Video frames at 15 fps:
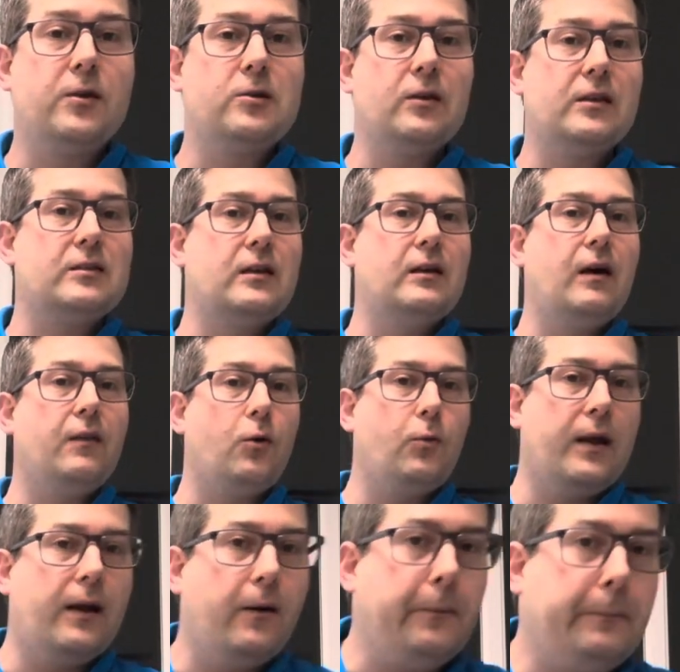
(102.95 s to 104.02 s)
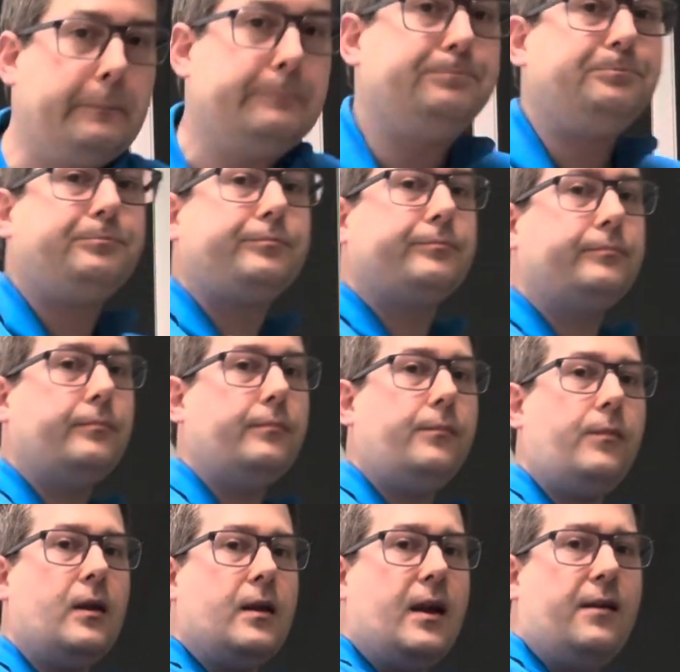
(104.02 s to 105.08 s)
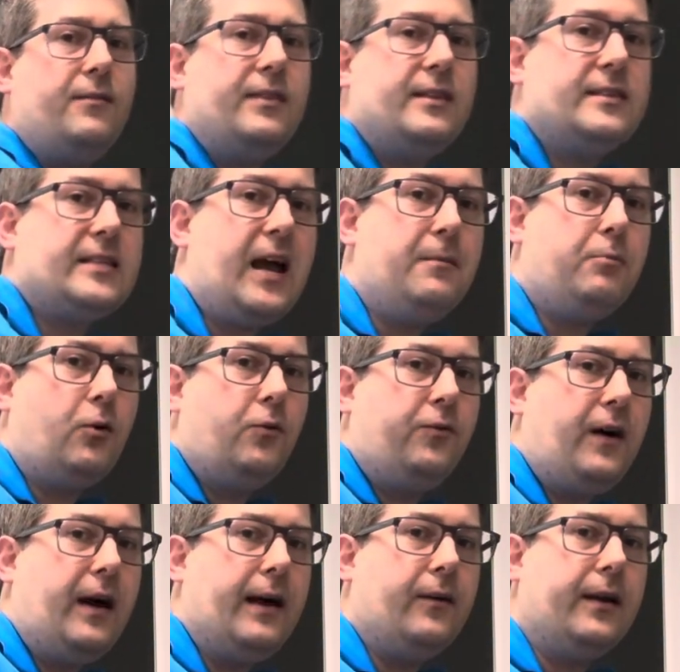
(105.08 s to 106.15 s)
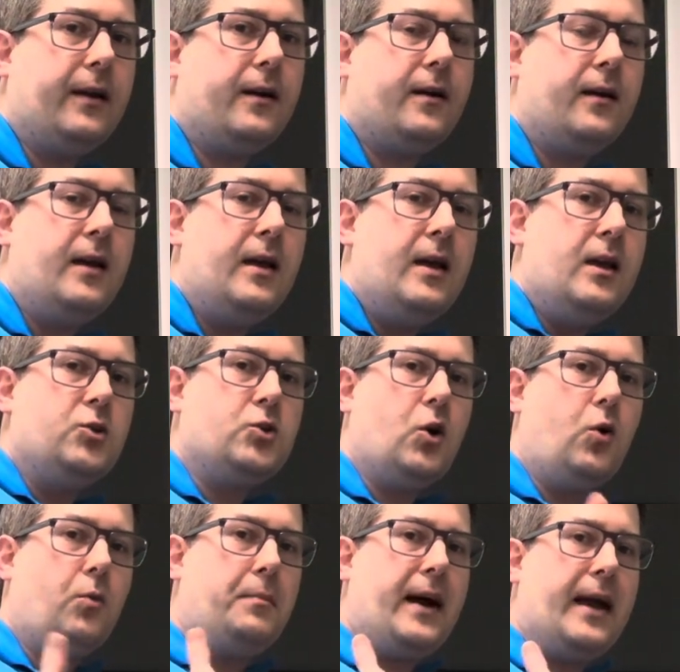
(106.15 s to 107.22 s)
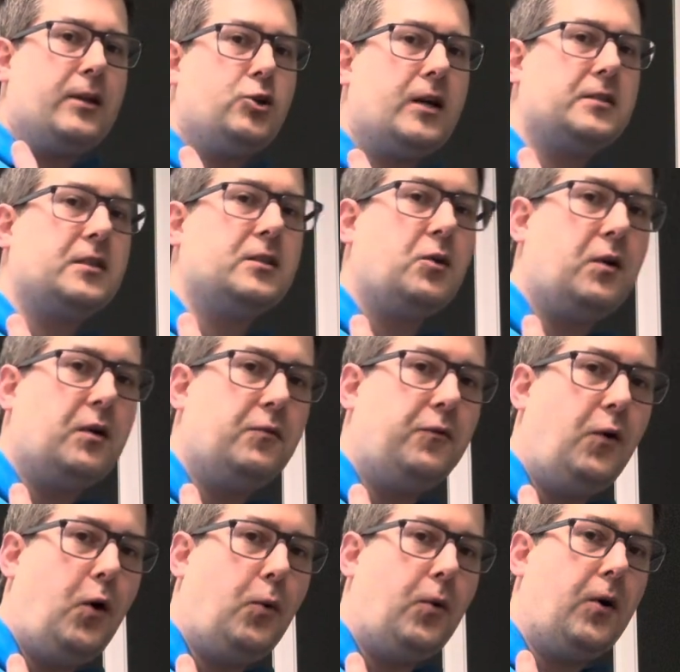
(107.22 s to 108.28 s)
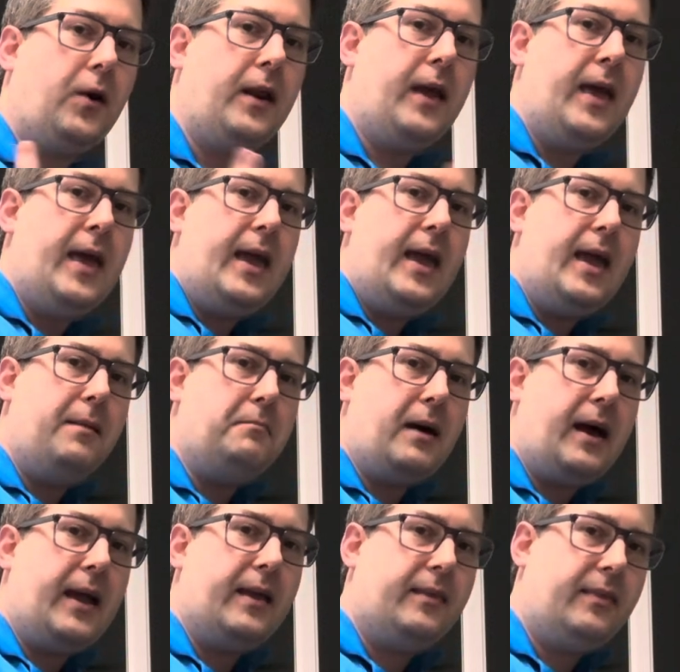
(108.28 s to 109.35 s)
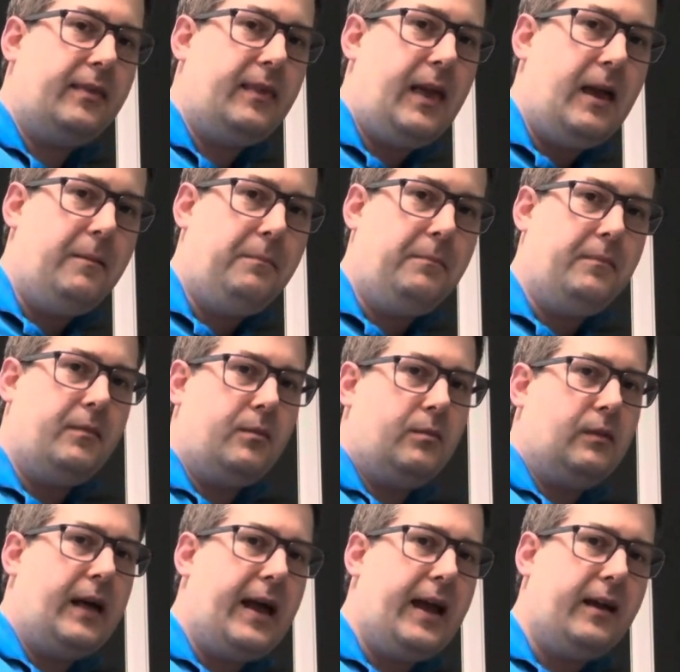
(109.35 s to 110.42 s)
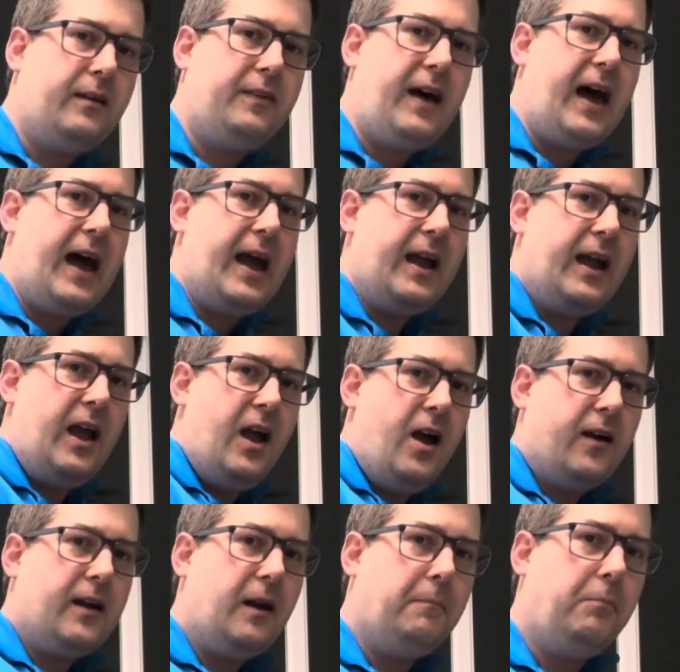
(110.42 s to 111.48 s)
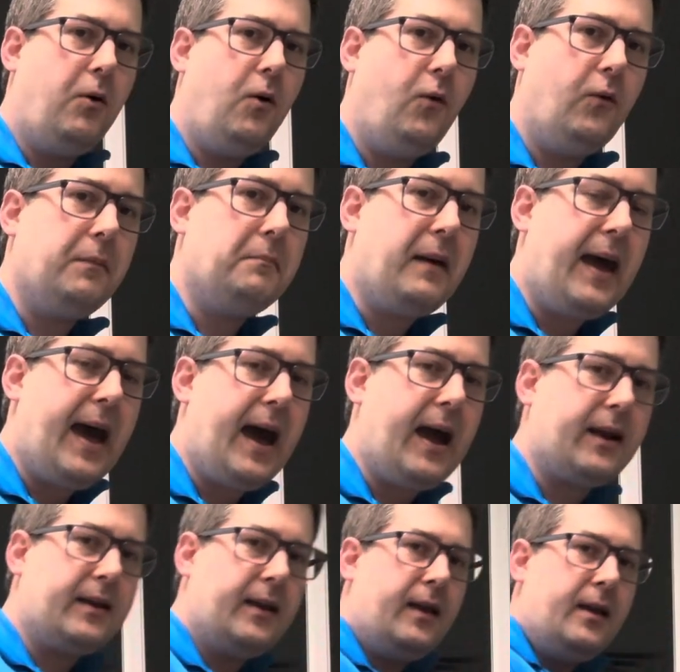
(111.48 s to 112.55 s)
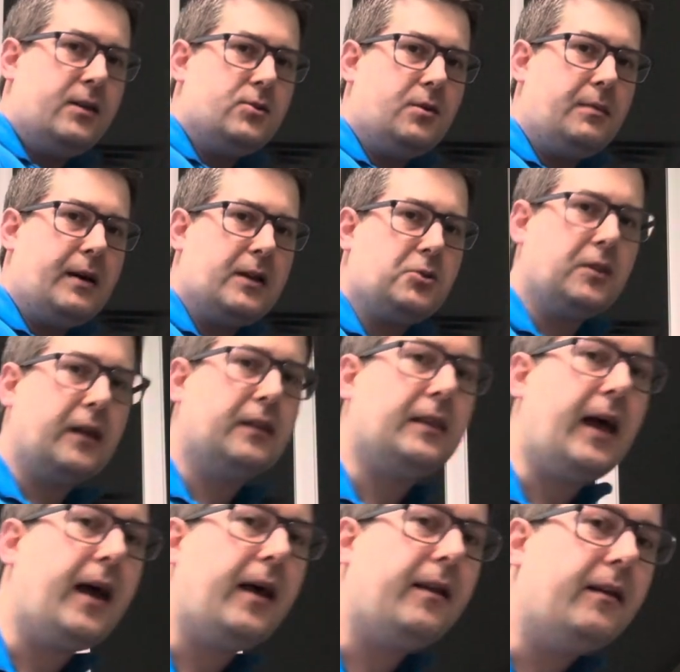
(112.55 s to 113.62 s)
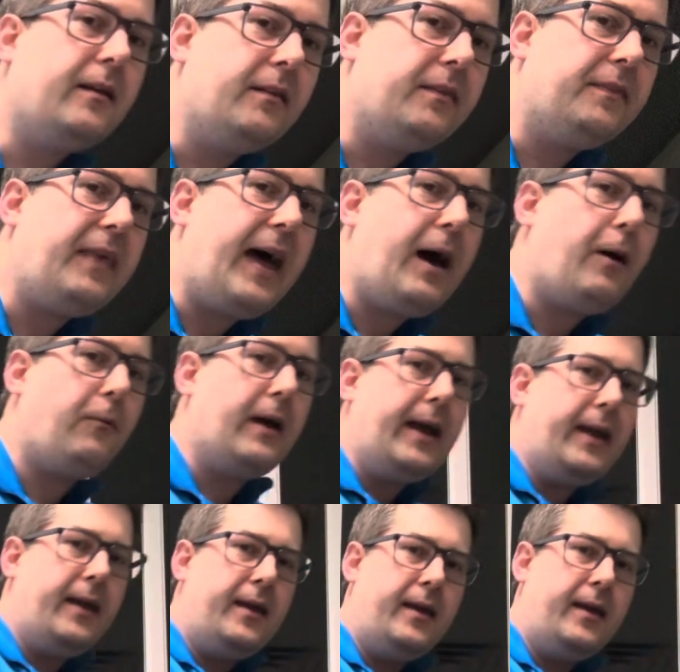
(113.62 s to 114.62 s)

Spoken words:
So that's another wheel kind of in the side profile here. So my chest is going forward and my hip, leg, thigh kind of pulling back. So imagine like that way.